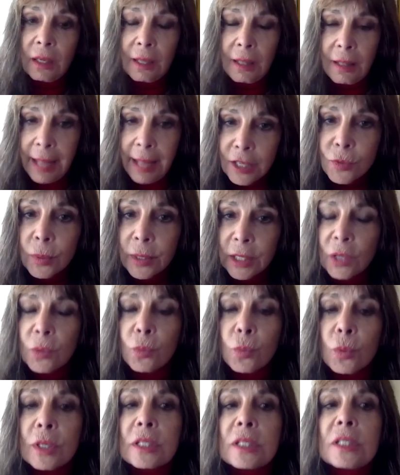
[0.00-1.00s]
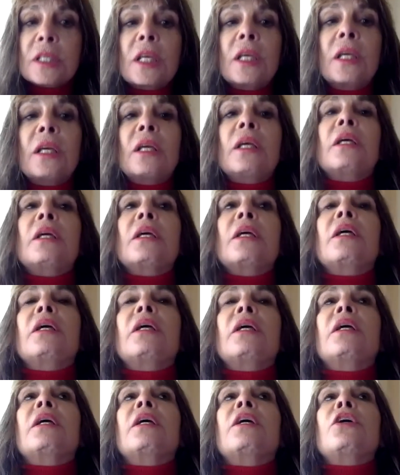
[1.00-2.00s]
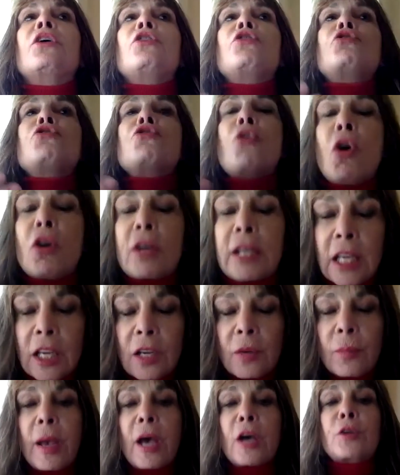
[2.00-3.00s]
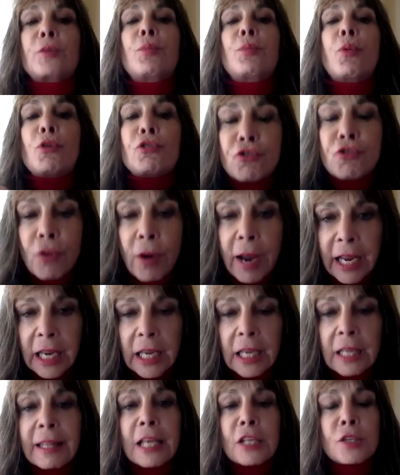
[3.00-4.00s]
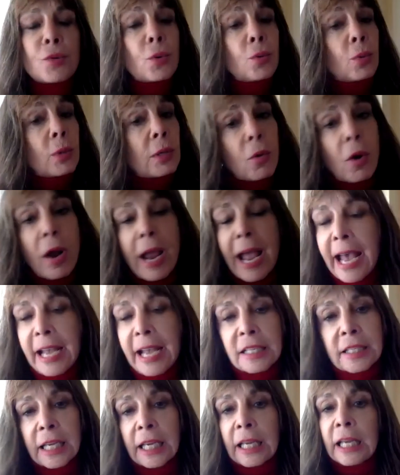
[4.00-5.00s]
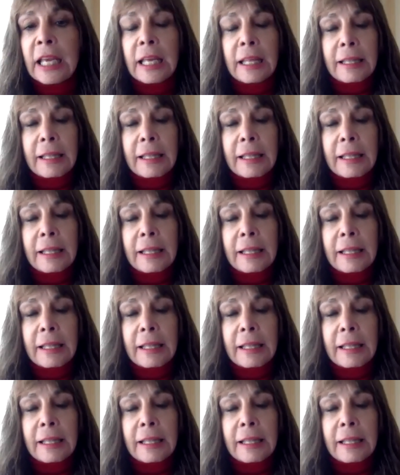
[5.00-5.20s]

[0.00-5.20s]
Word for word: That's what he was talking about, portraying. That's what we were acting.